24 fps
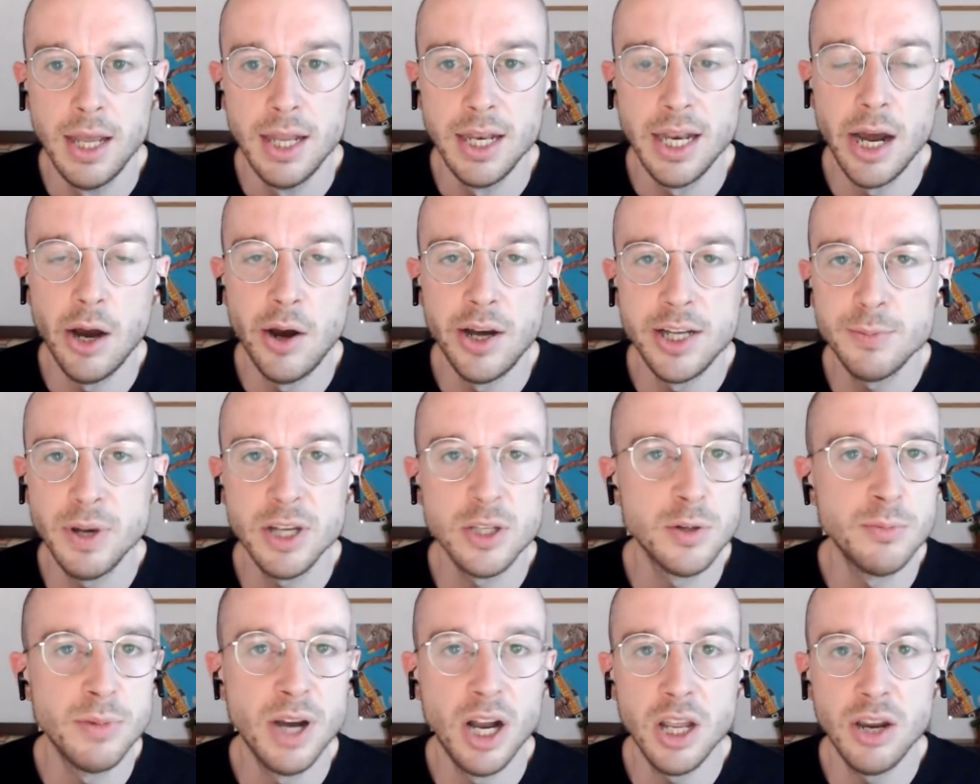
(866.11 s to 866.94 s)
Now, I spoke
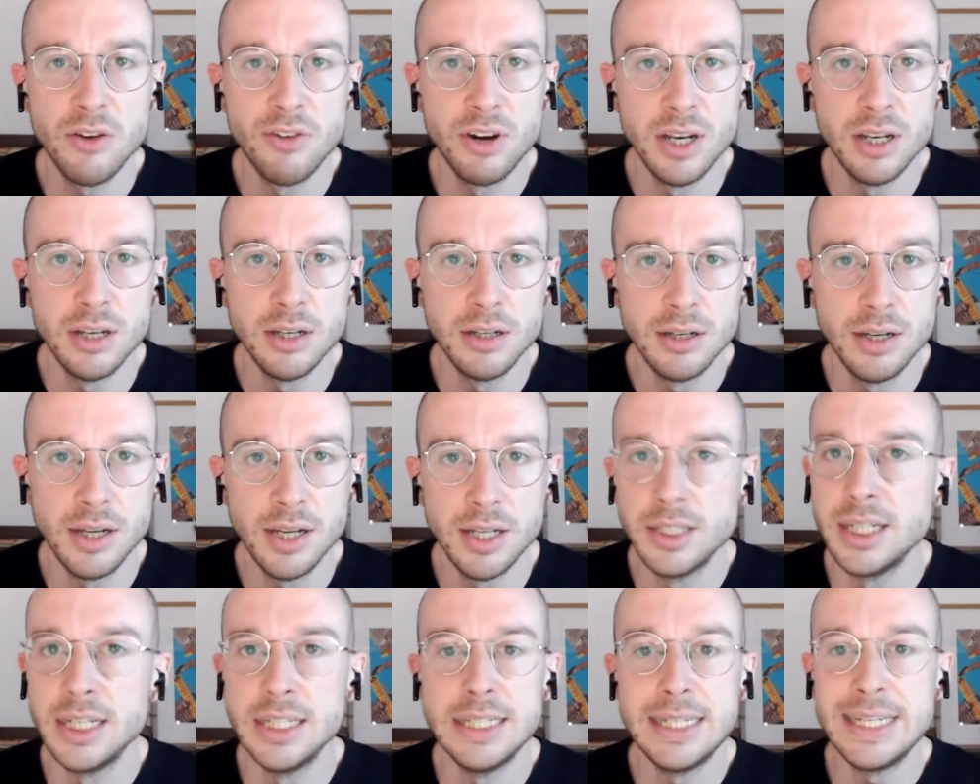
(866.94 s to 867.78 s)
to him earlier in
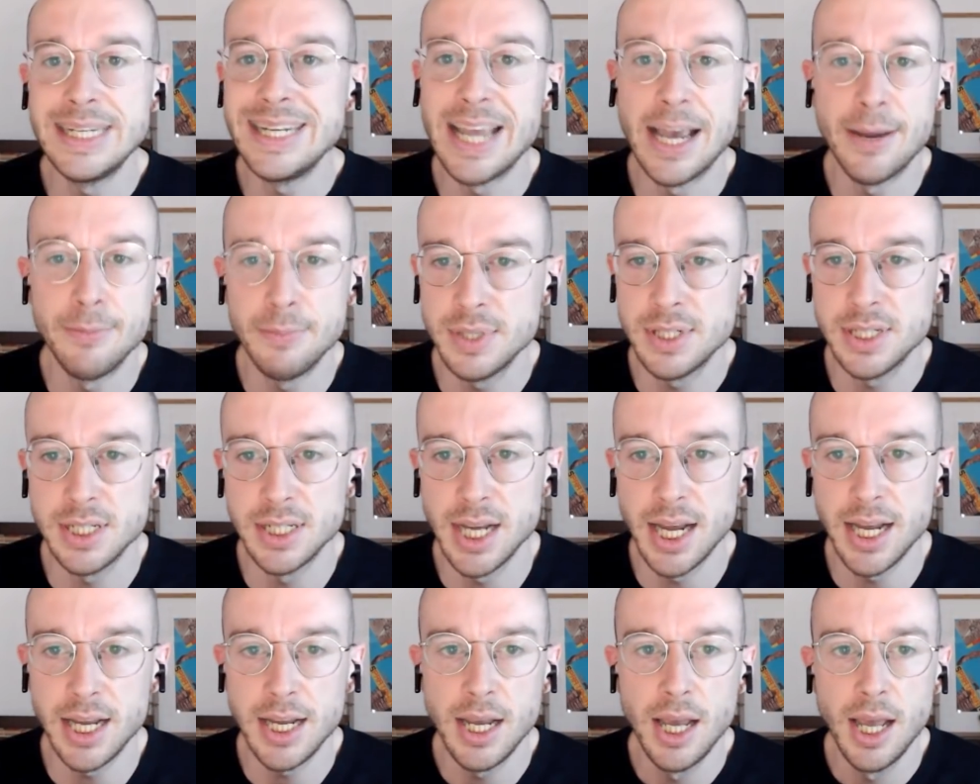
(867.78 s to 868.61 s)
DMs
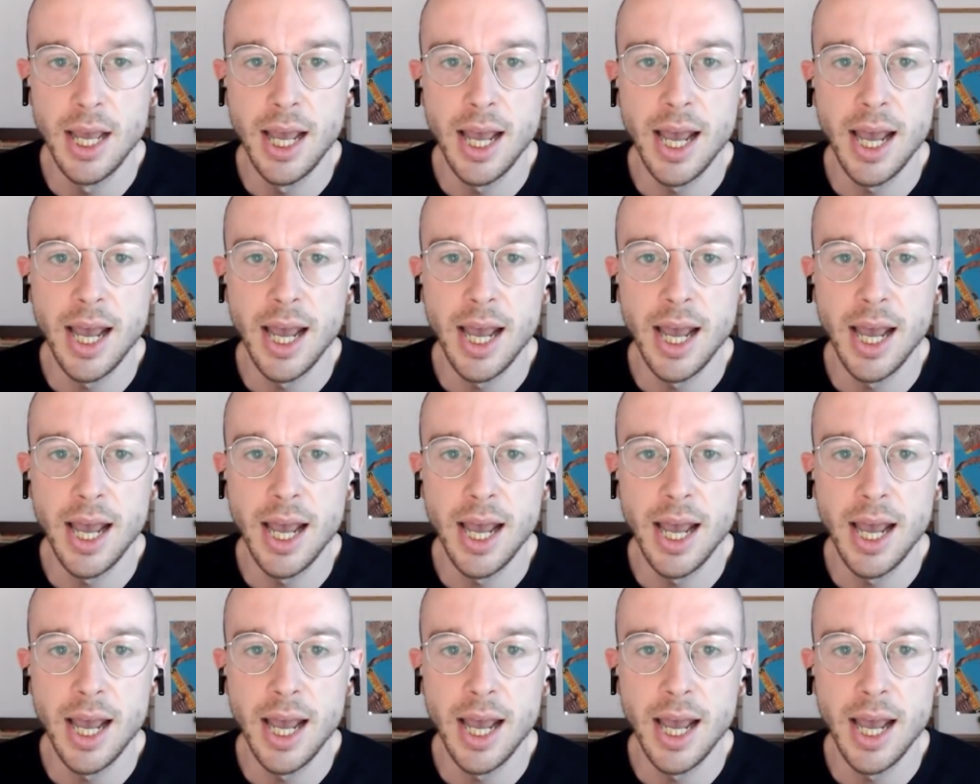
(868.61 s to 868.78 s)
today,